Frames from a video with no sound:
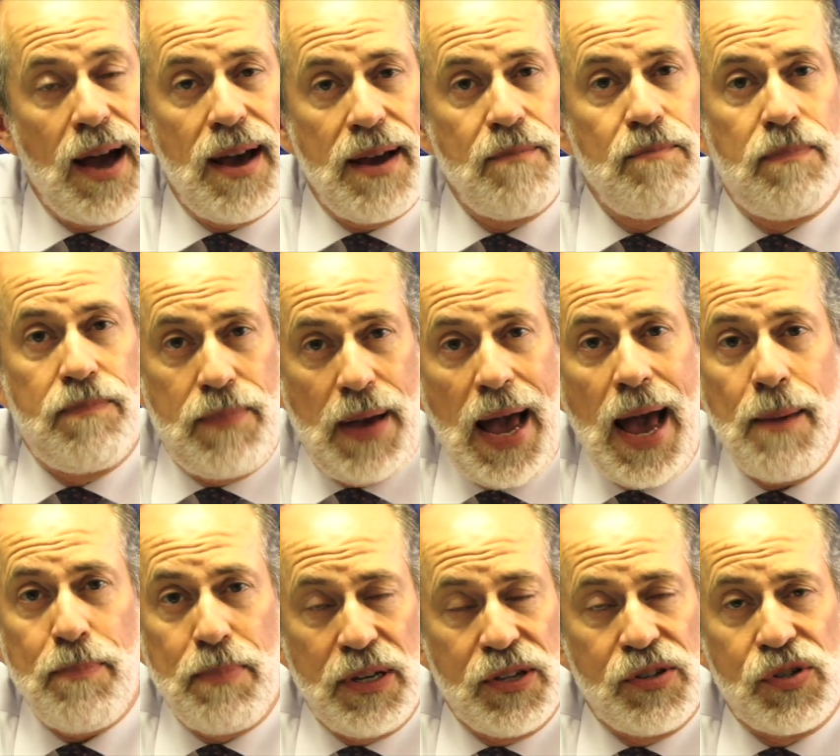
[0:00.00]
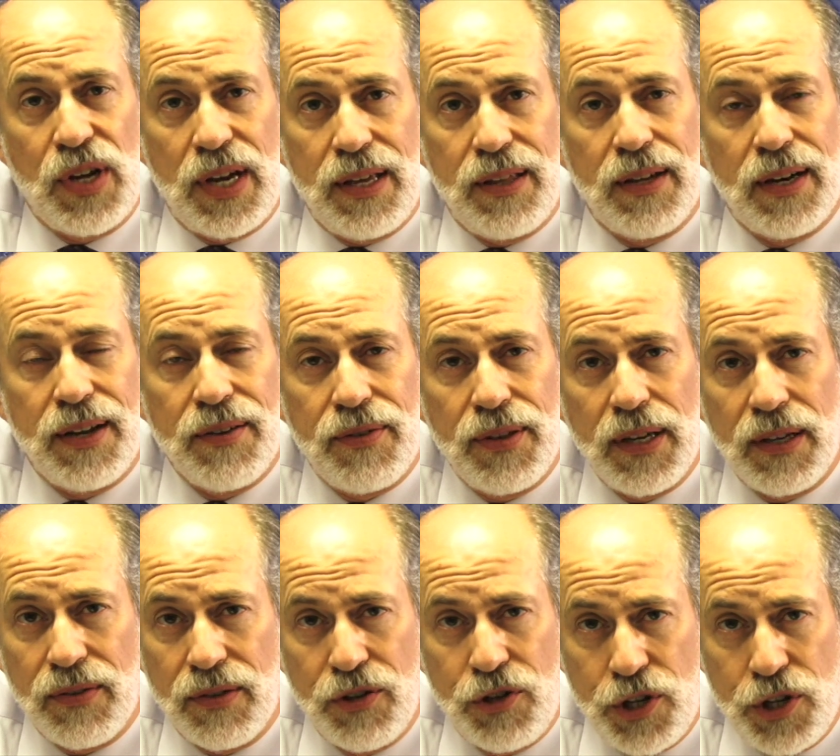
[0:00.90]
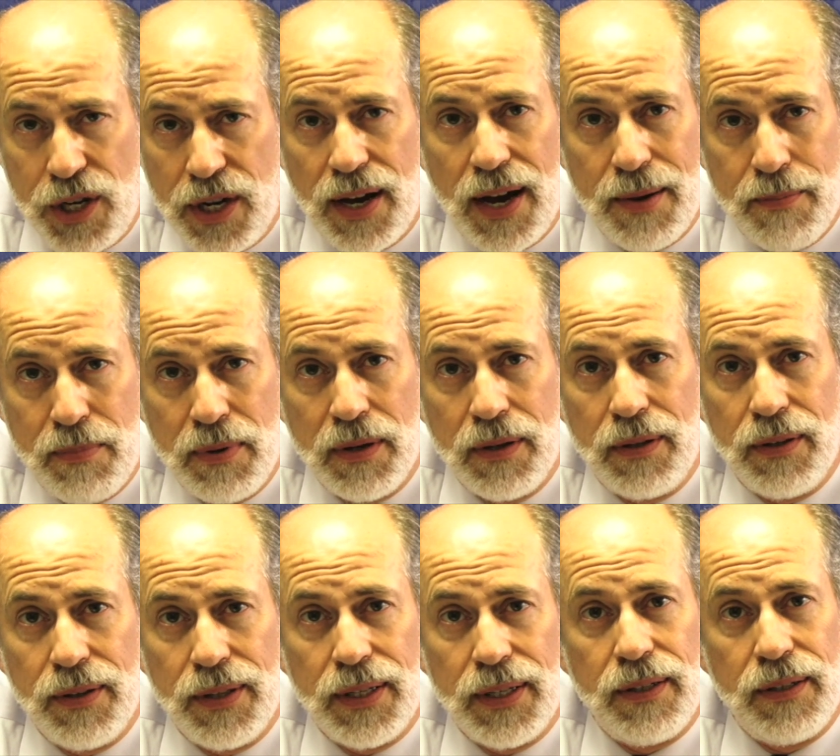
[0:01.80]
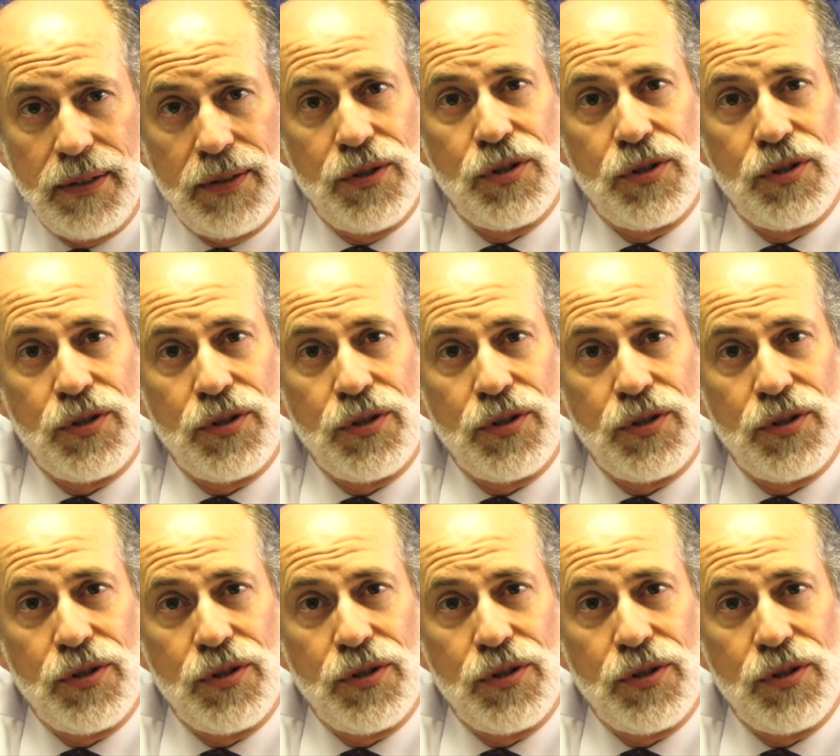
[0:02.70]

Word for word: I'm happy to say that I think the G I Bill that